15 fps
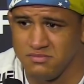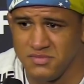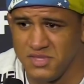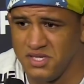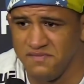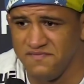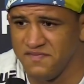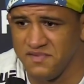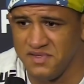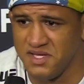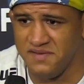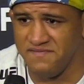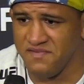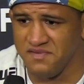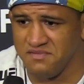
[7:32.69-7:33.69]
nothing
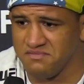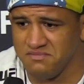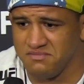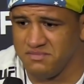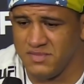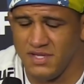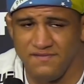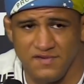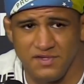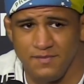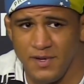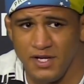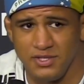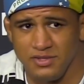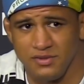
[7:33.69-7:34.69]
nothing nothing
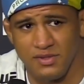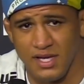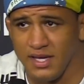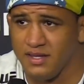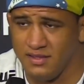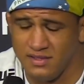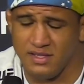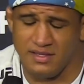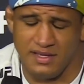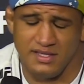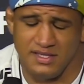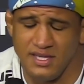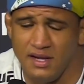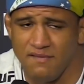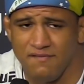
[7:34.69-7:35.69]
special like a
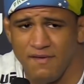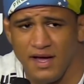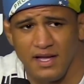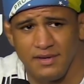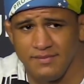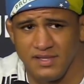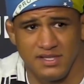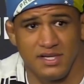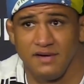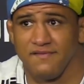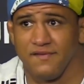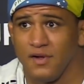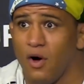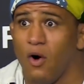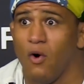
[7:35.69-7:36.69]
tough fighter but
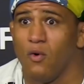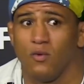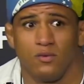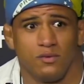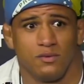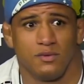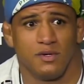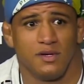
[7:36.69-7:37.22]
nothing oh